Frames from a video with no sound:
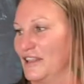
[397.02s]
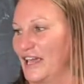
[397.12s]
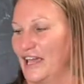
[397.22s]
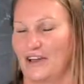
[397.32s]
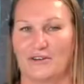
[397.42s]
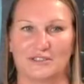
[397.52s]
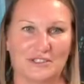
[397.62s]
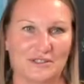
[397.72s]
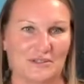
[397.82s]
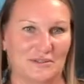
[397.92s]
How
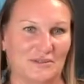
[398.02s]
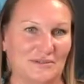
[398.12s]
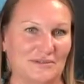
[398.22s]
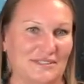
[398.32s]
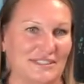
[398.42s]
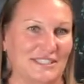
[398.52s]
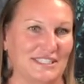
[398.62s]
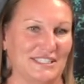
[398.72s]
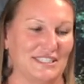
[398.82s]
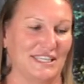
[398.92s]
to
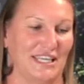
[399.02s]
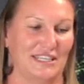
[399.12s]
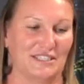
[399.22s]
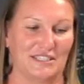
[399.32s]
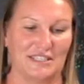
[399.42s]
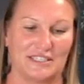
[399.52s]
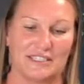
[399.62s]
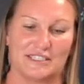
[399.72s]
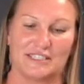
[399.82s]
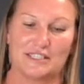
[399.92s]
disengage
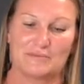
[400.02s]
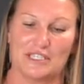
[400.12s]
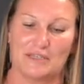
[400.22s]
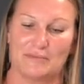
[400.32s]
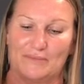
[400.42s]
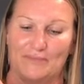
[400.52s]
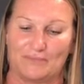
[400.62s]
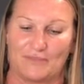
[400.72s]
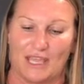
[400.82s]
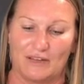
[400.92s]
this slip tip
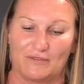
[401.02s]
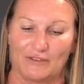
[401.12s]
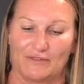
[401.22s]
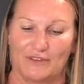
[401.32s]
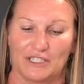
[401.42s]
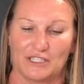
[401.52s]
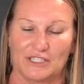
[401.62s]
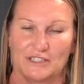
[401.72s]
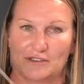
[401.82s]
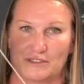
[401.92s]
out of your
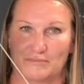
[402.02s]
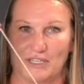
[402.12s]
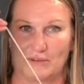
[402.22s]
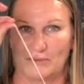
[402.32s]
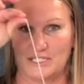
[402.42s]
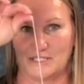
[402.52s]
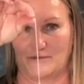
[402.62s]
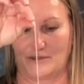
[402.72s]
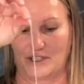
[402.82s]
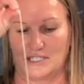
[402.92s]
fish, and there's a big
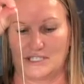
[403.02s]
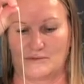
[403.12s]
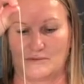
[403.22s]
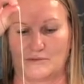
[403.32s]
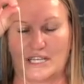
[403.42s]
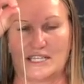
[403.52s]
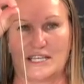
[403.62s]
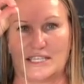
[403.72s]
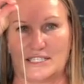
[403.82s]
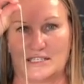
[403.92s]
reason for this ring
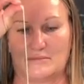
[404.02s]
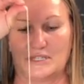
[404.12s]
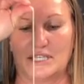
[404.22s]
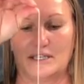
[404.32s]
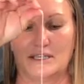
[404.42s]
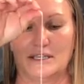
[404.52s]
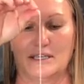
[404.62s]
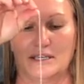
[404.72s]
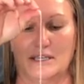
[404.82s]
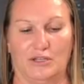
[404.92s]
line assembly.
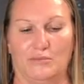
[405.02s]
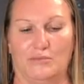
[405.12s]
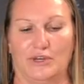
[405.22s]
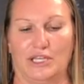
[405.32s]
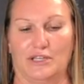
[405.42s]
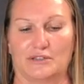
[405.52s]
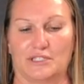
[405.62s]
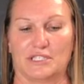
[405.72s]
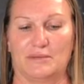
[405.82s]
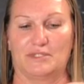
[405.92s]
You bring your
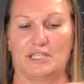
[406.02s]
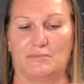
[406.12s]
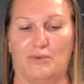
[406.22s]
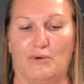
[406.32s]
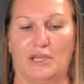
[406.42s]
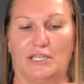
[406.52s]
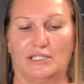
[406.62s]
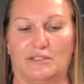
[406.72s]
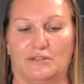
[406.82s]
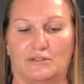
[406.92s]
slip tip
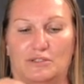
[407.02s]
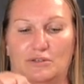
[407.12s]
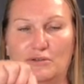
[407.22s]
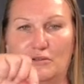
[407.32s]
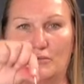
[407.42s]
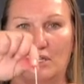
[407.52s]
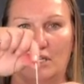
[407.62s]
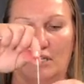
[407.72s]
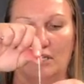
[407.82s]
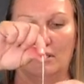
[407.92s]
point to the
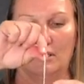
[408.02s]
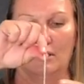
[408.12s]
ring,